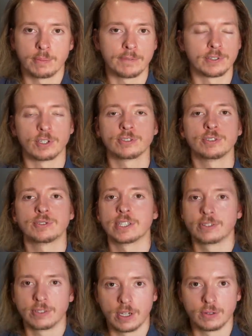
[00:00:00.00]
But for those of you
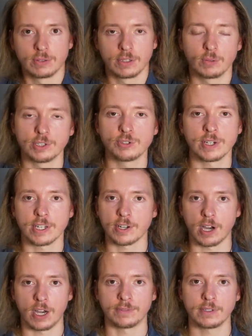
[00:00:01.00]
that don't, when you drink a
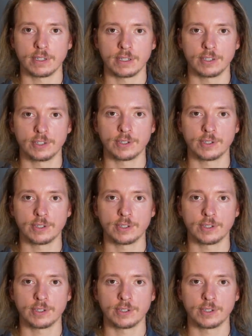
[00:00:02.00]
coffee,